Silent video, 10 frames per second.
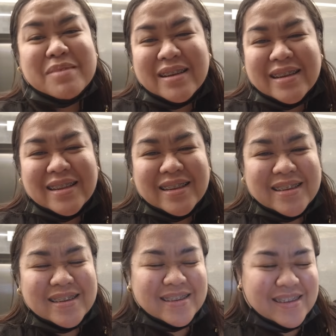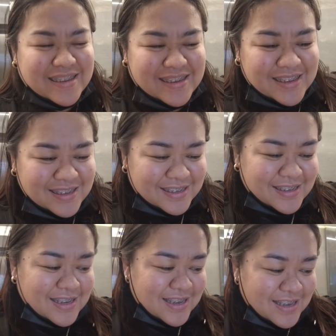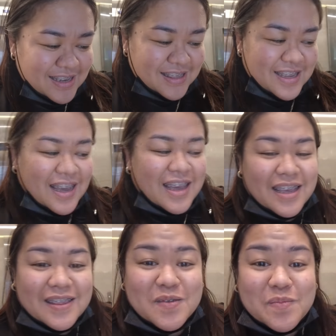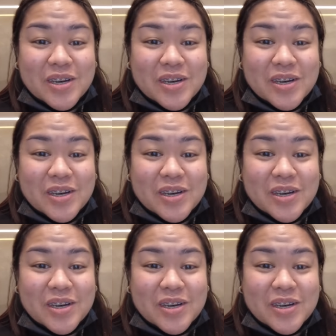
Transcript: mahal eh. Hindi kaya ng